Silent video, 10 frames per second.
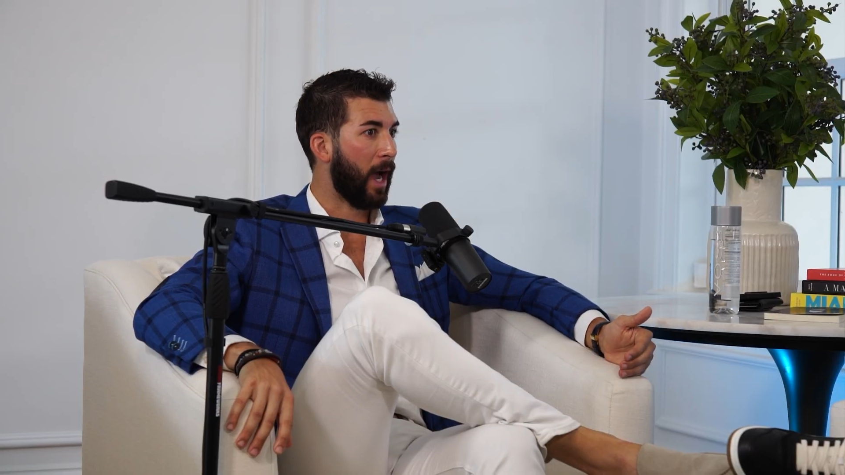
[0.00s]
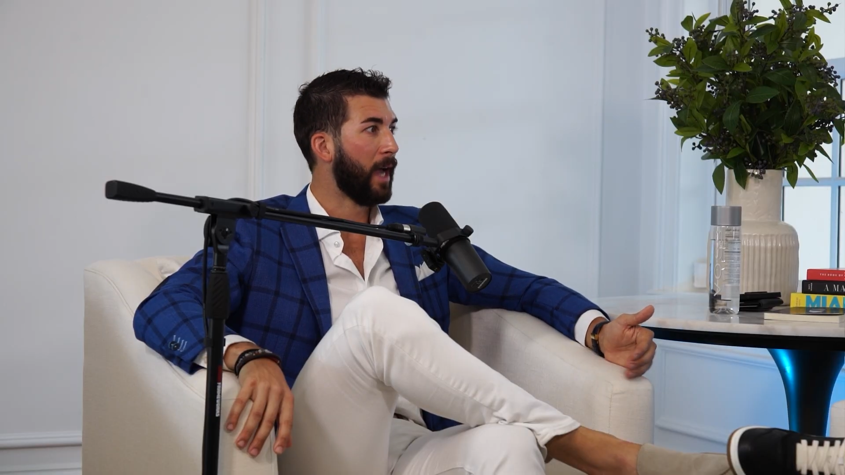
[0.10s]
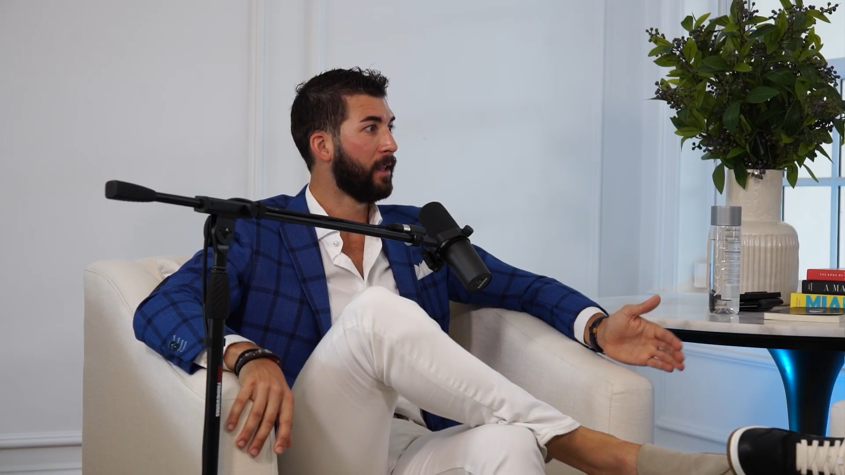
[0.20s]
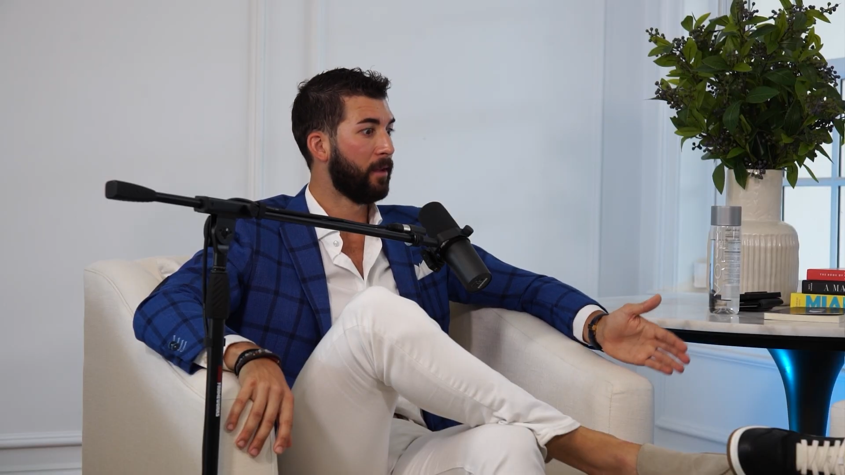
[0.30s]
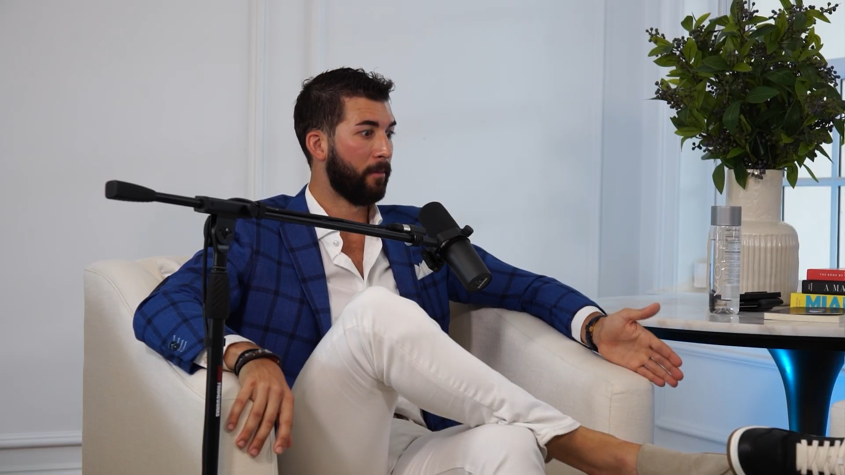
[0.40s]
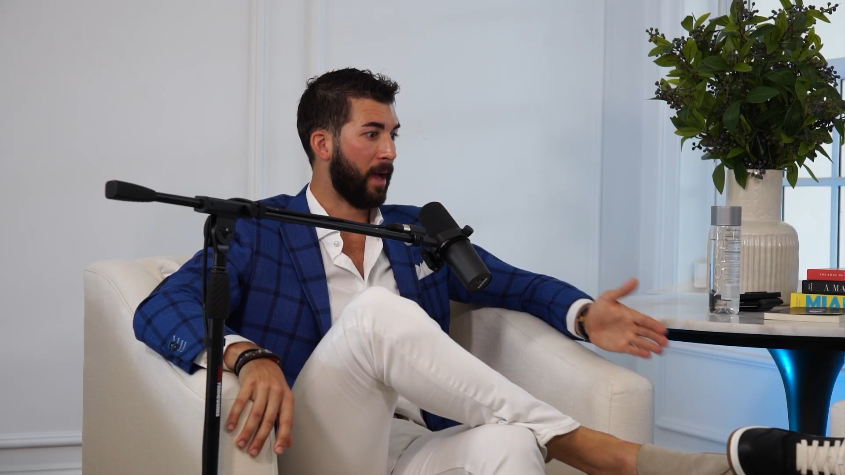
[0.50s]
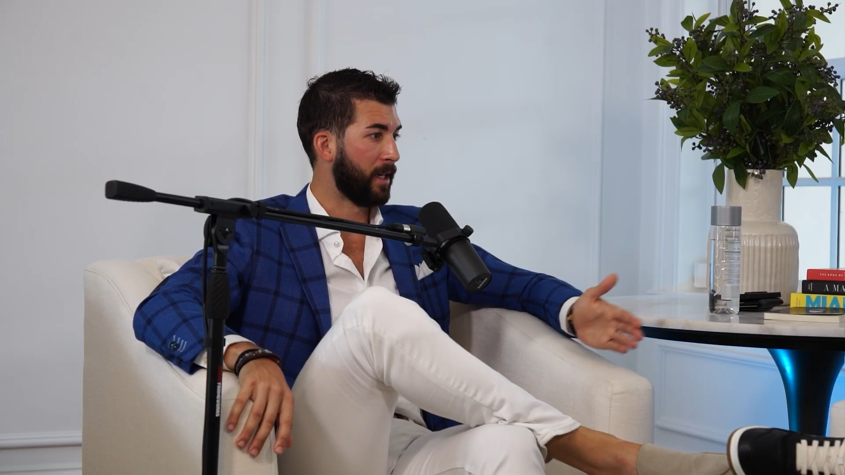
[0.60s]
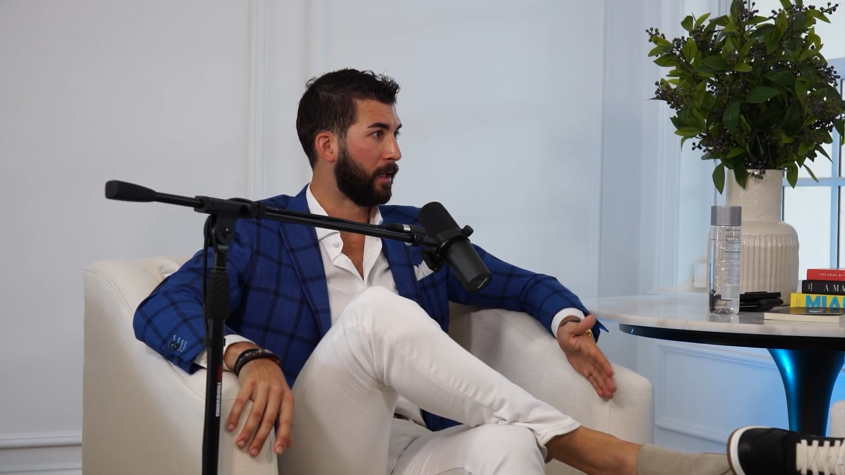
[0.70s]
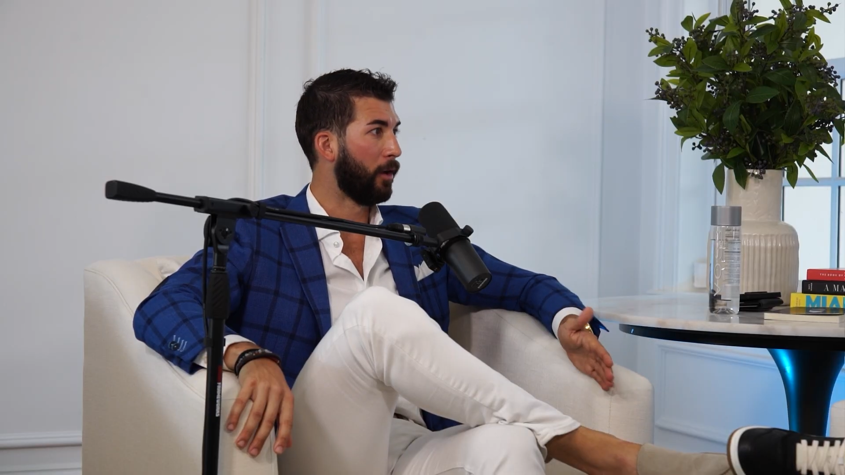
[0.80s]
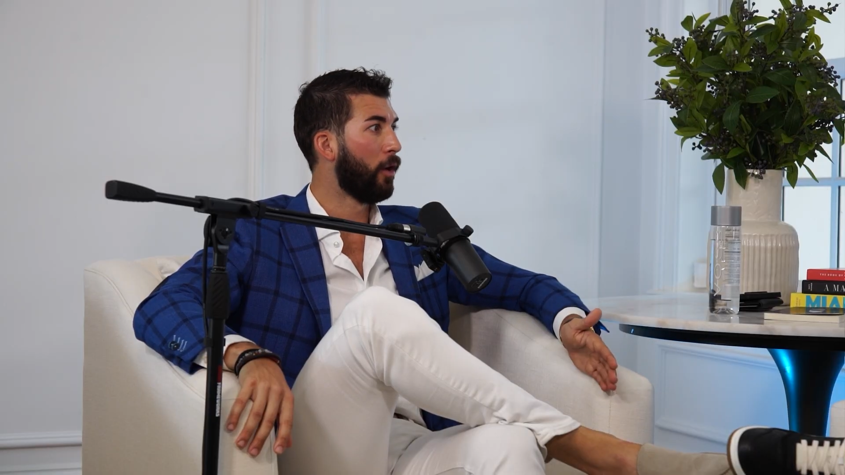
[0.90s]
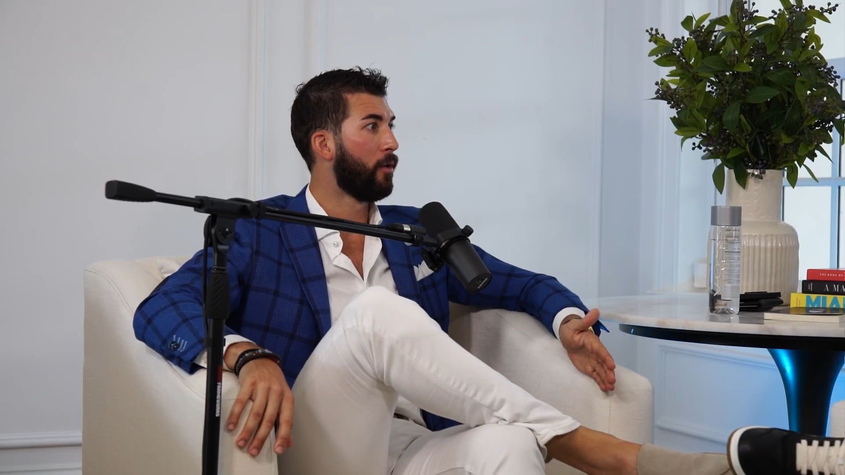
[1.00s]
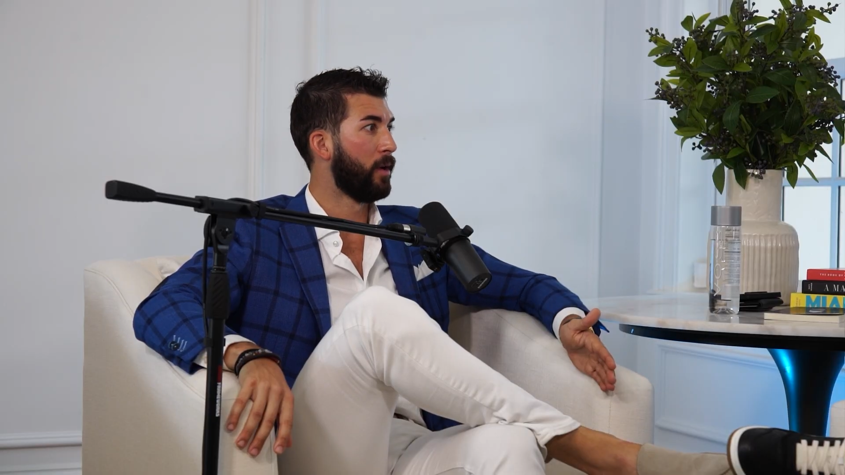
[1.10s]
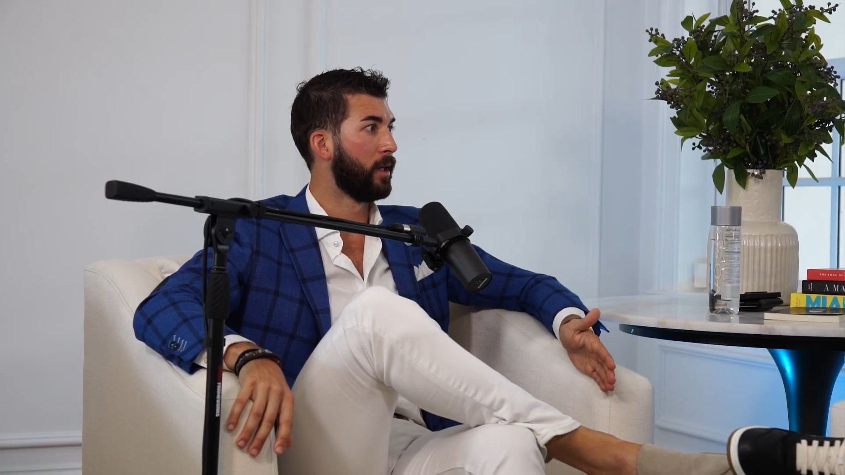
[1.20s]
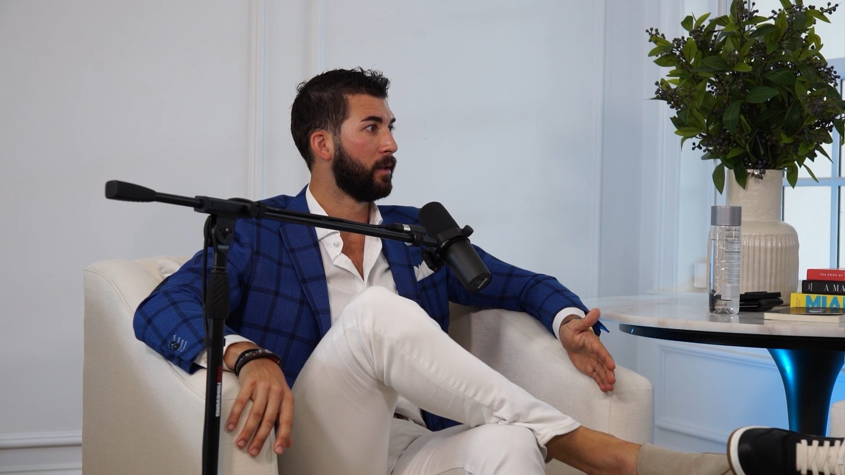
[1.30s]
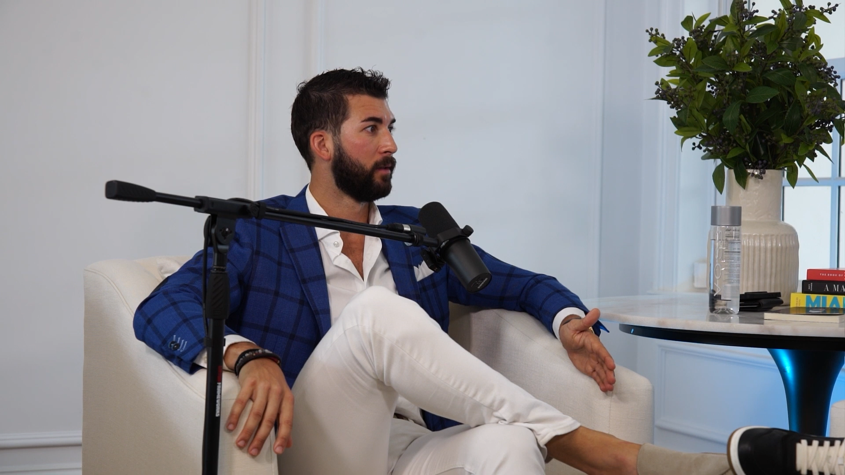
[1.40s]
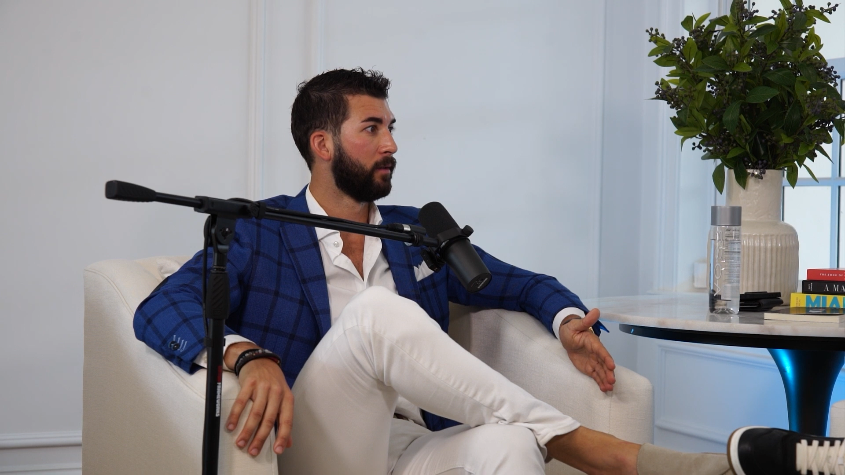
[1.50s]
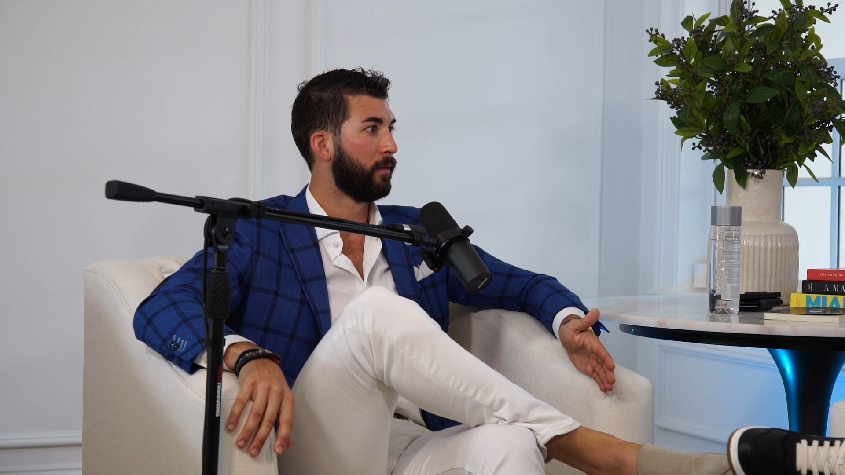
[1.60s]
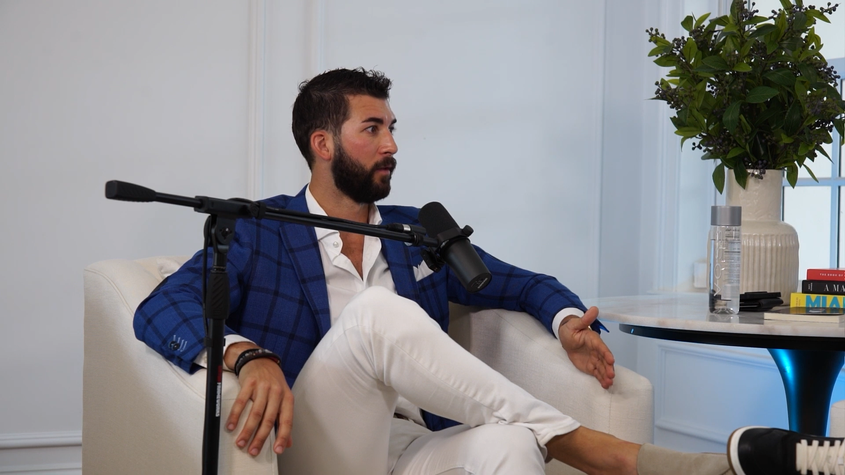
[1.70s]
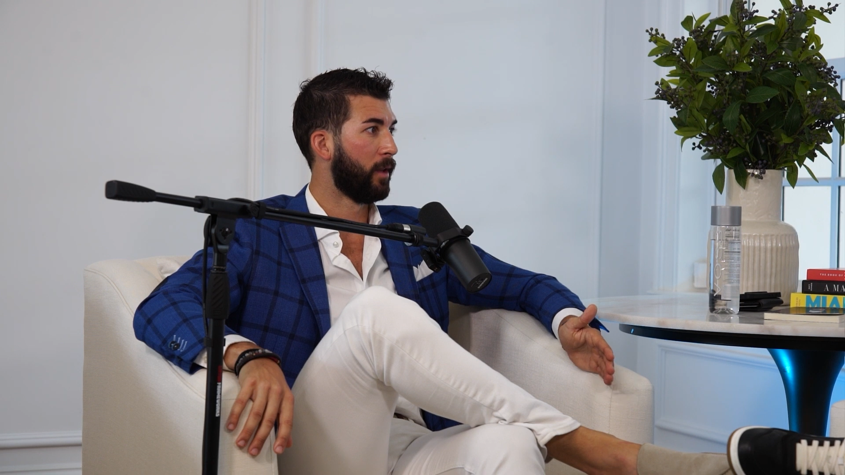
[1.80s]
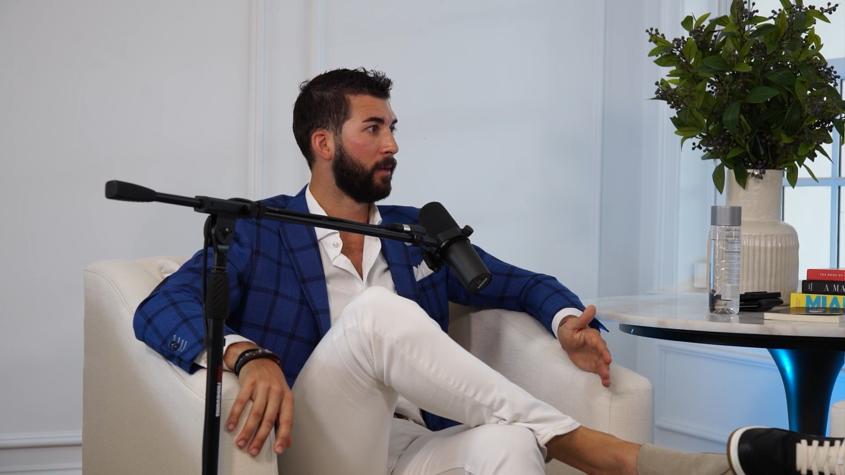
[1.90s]
I didn't pass the lottery
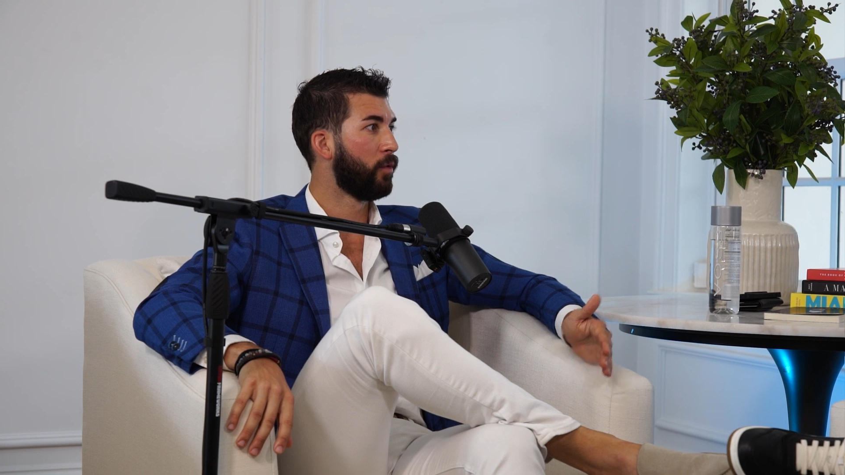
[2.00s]
for them